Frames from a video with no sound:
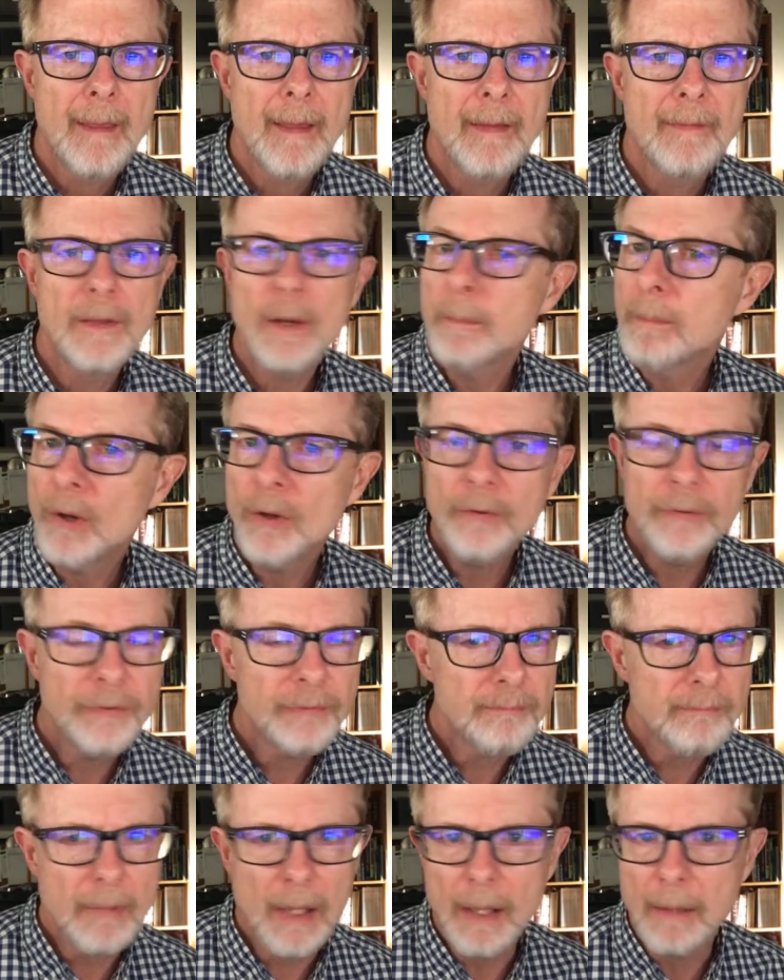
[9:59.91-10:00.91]
they're
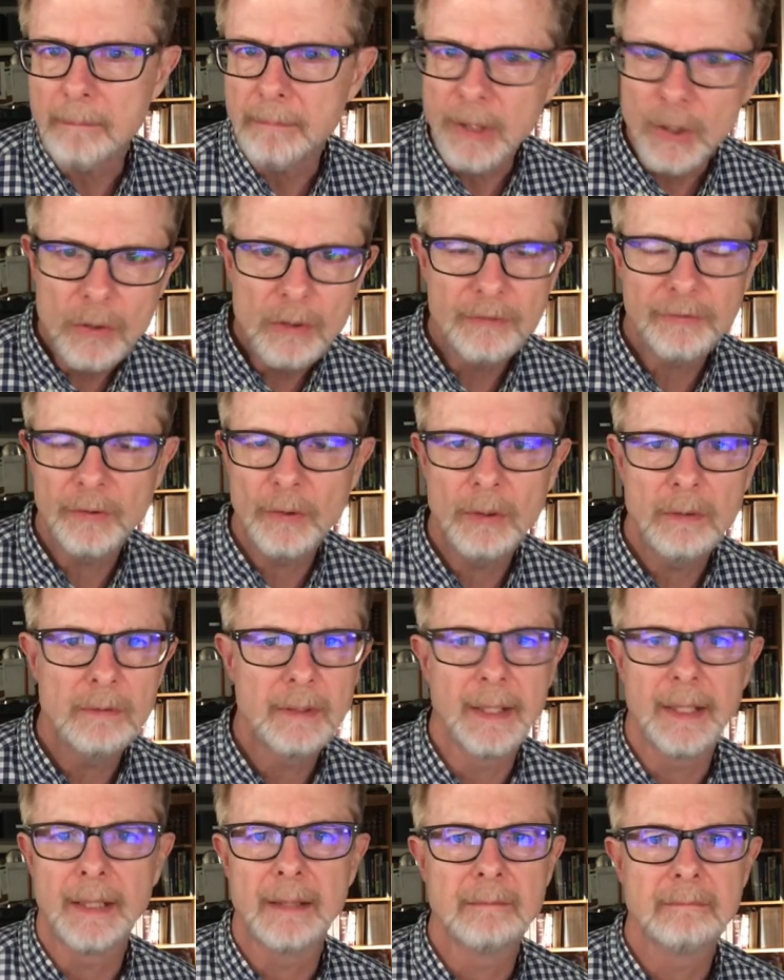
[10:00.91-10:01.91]
both uh, beautiful
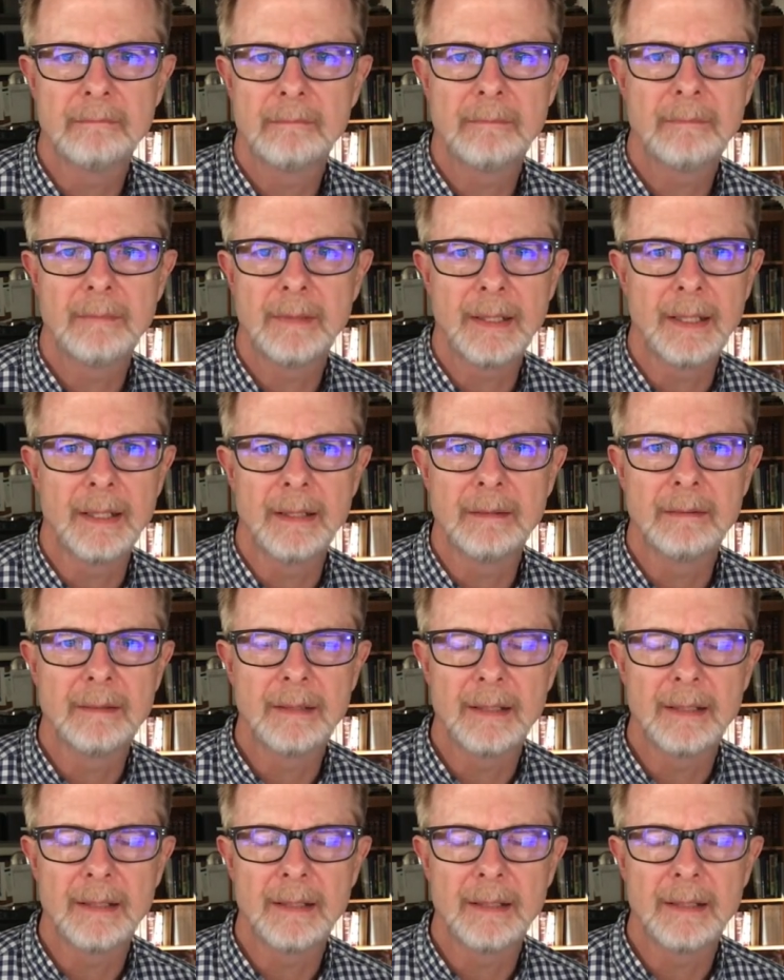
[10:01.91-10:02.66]
in in